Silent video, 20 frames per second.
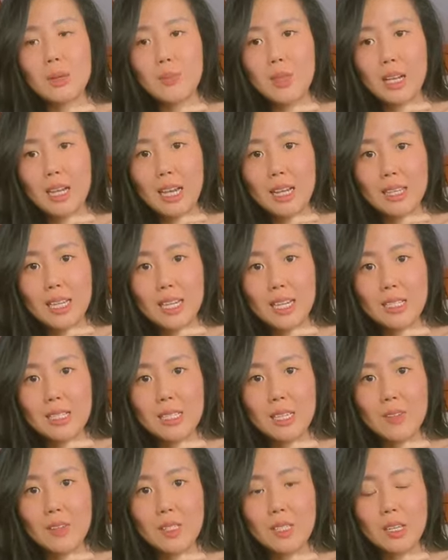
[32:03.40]
something like that, a
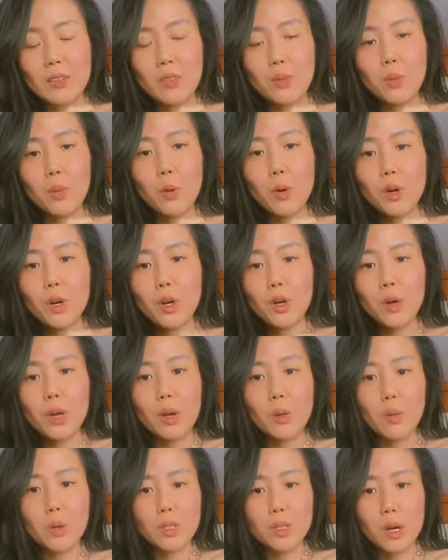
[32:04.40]
seven seven portal,
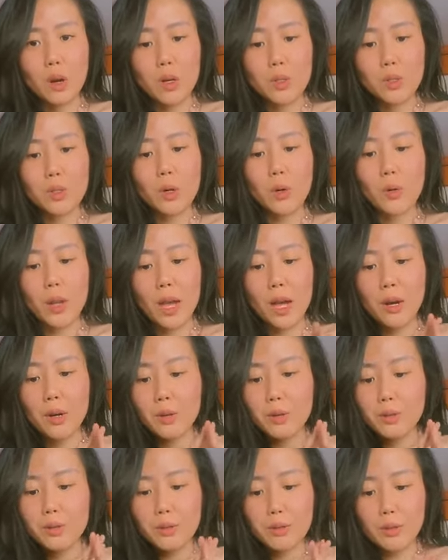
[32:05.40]
it was all sold
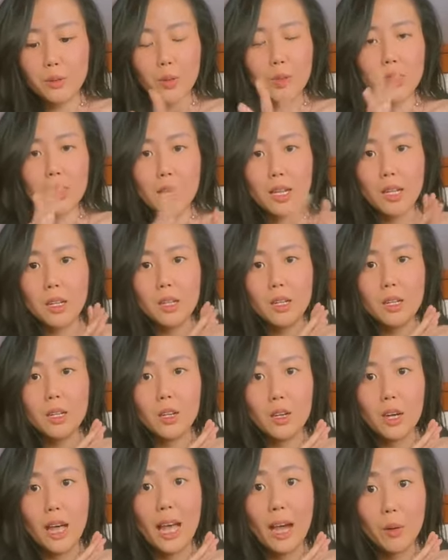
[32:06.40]
out within
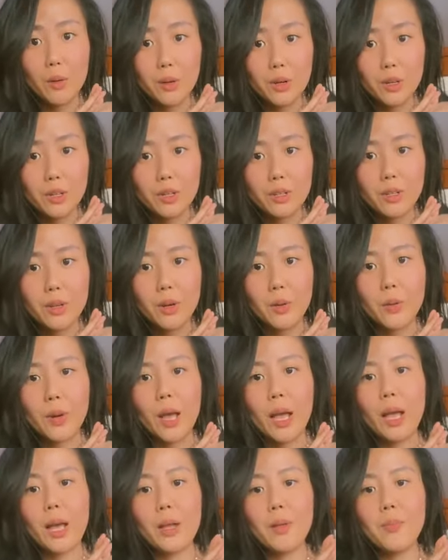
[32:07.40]
the hour,
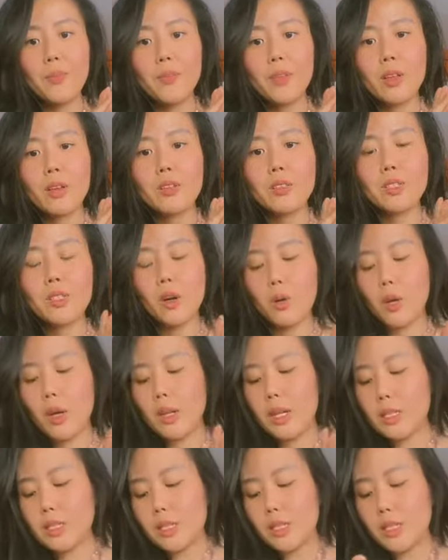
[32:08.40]
okay? So
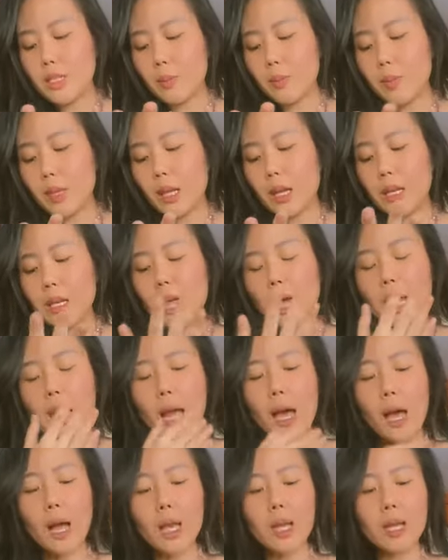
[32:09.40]
this is something
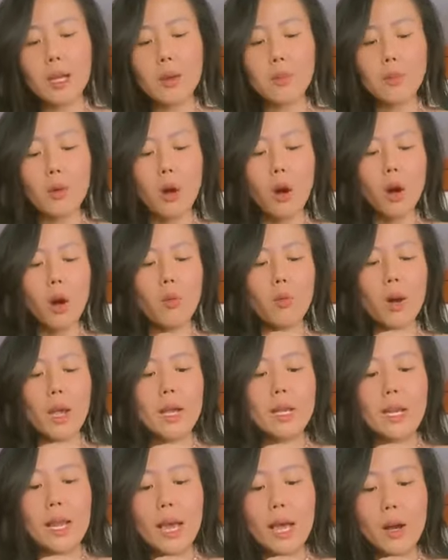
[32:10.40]
that I am called
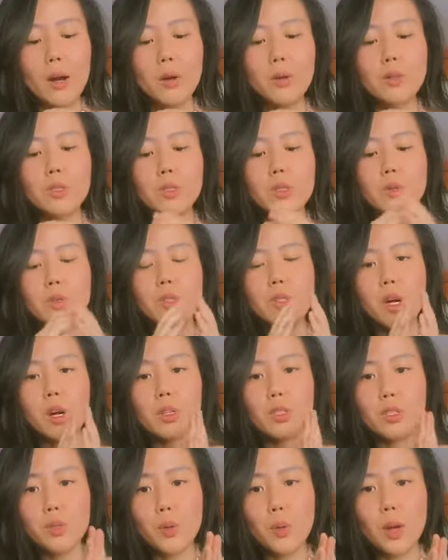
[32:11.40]
right now to
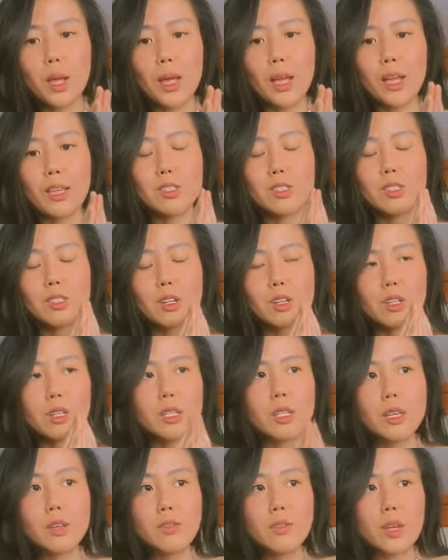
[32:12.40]
start doing and
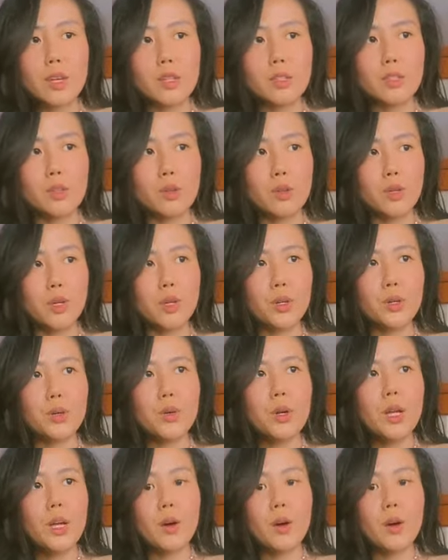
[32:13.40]
start giving to you,